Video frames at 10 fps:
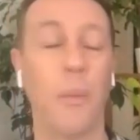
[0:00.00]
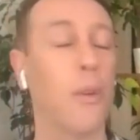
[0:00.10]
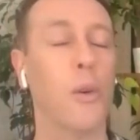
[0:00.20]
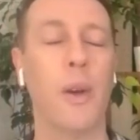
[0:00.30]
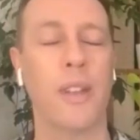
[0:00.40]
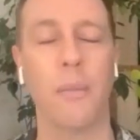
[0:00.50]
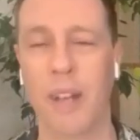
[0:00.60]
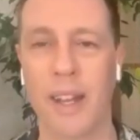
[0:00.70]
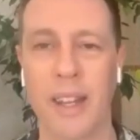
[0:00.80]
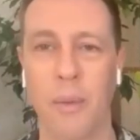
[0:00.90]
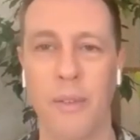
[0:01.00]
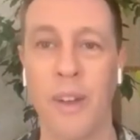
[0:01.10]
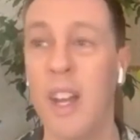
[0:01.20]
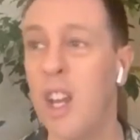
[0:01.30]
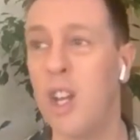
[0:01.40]
And we're always updating that with
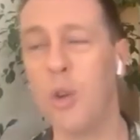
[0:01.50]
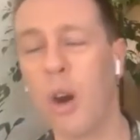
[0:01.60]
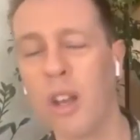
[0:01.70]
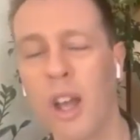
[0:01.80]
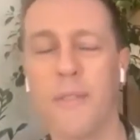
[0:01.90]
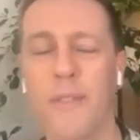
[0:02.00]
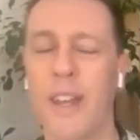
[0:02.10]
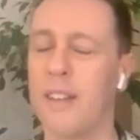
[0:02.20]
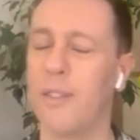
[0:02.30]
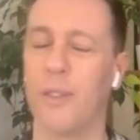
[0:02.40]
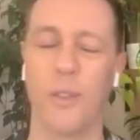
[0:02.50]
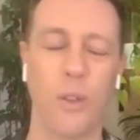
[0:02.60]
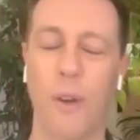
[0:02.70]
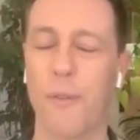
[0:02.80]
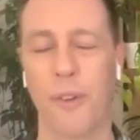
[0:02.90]
new online events or
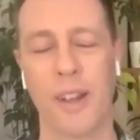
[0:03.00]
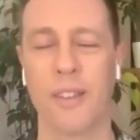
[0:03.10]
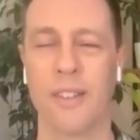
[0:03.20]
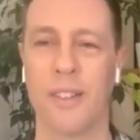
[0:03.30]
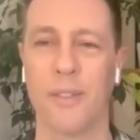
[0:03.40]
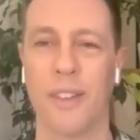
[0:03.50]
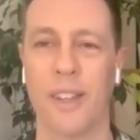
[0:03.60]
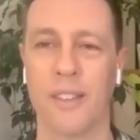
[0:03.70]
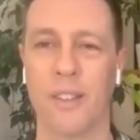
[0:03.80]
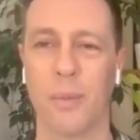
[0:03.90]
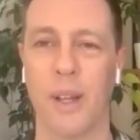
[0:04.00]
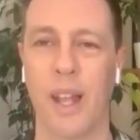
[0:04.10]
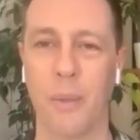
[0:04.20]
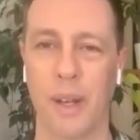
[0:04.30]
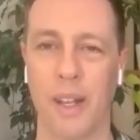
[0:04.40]
new offerings and different things as well,
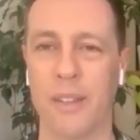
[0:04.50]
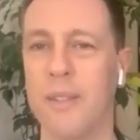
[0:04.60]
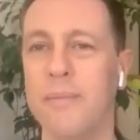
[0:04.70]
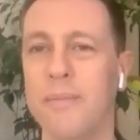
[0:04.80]
aren't we, Liz?